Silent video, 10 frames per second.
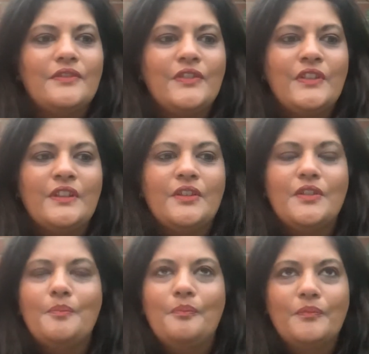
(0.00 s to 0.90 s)

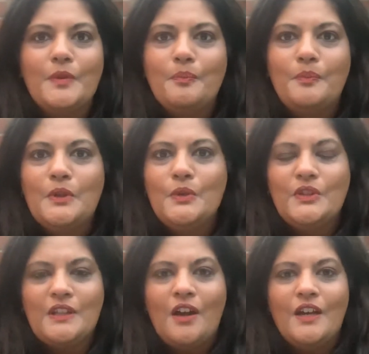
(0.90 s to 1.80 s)
the blue
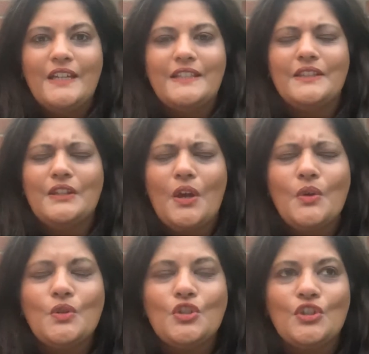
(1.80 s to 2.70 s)
skies and the
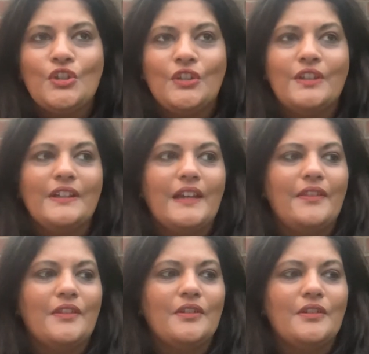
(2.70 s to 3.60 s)
ocean
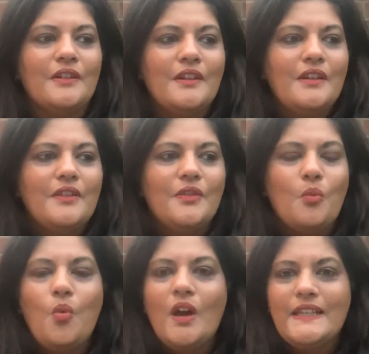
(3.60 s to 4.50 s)
and the
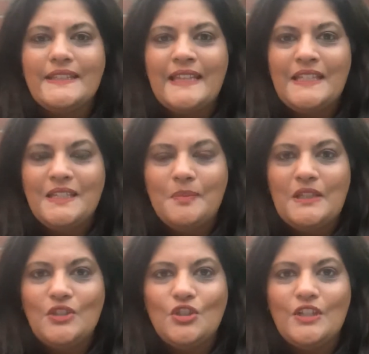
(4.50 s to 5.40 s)
white sandy
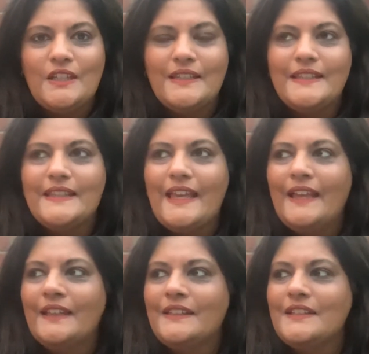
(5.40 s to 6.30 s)
beaches,
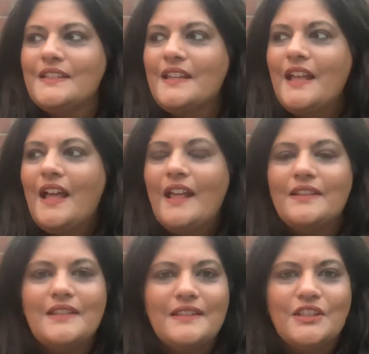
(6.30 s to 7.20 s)
and
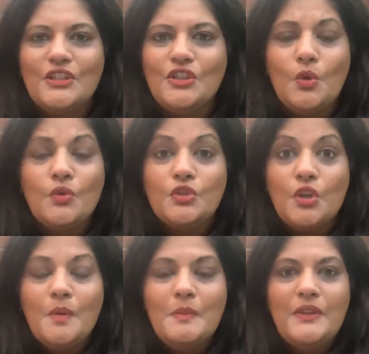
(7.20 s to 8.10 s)
just
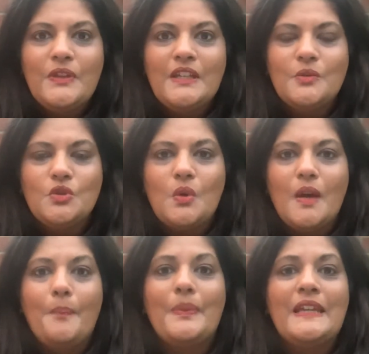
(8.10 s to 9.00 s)
so many things which were
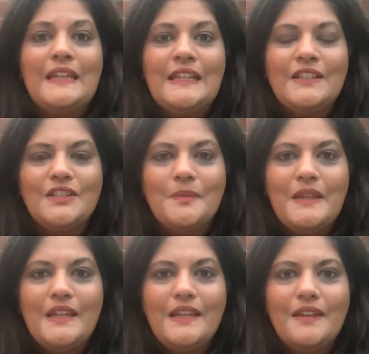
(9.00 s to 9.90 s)
appealing to
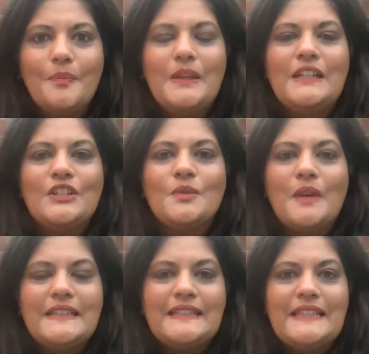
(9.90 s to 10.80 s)
me, appealing to my
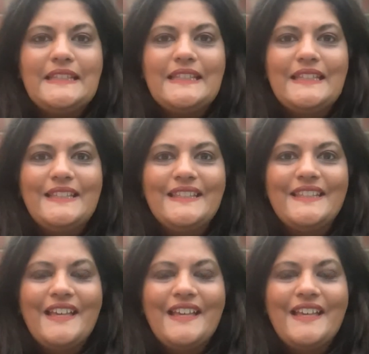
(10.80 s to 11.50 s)
senses.